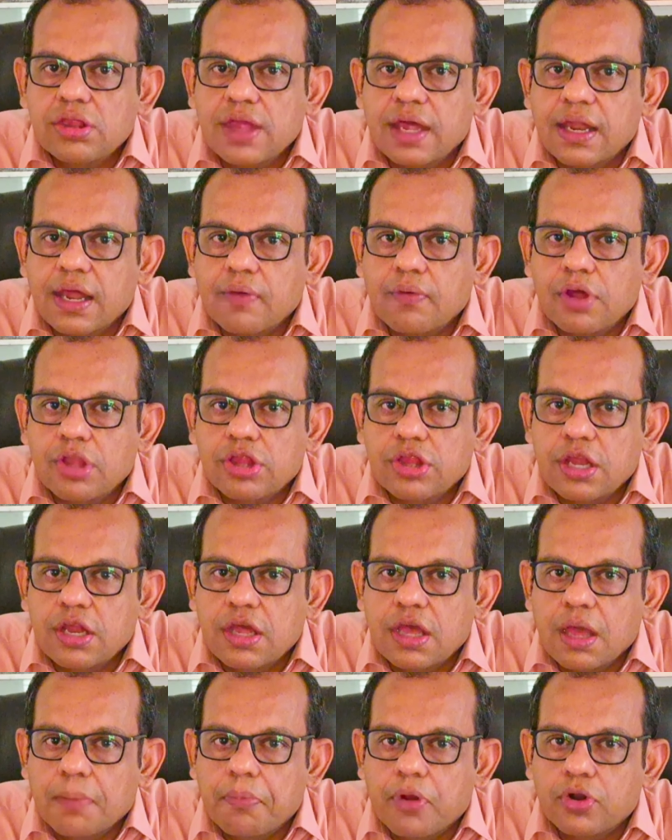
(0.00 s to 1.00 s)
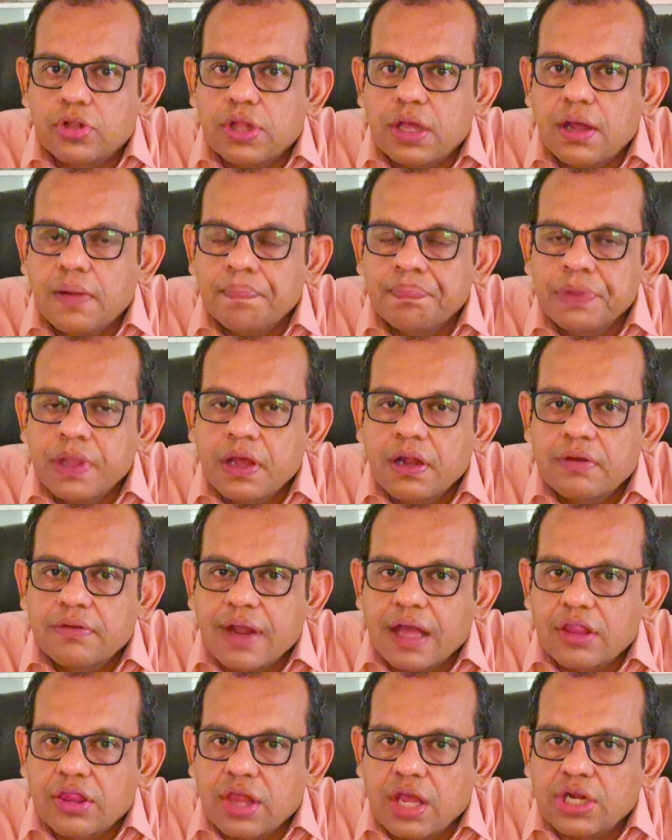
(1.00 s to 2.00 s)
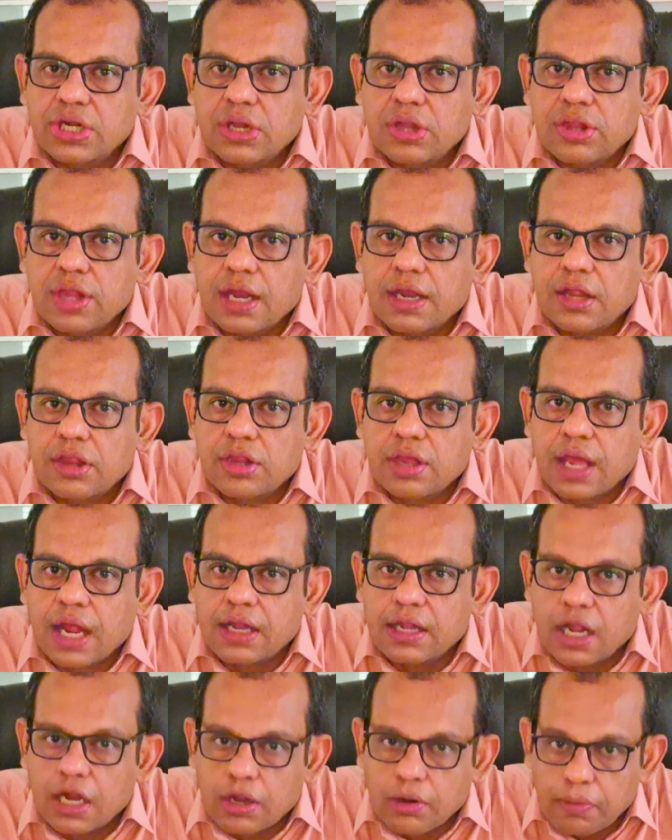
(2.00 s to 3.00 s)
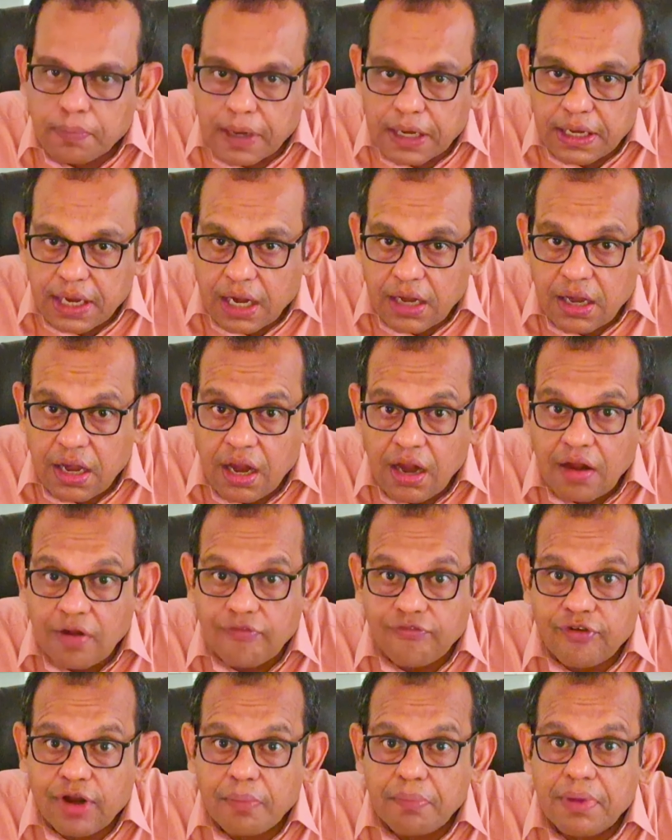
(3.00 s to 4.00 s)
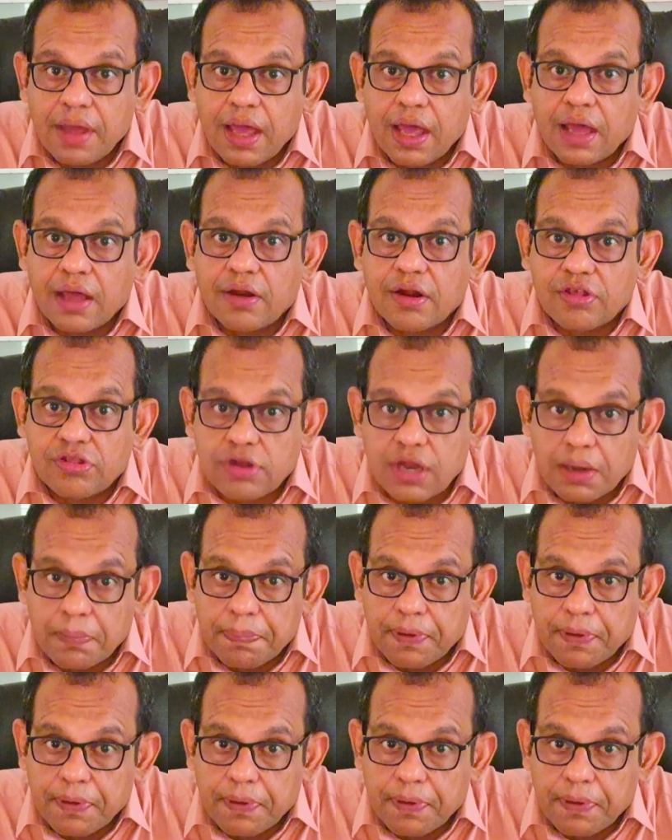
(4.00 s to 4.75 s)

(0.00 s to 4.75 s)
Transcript: that I was saying about the transactions that could be done from a resident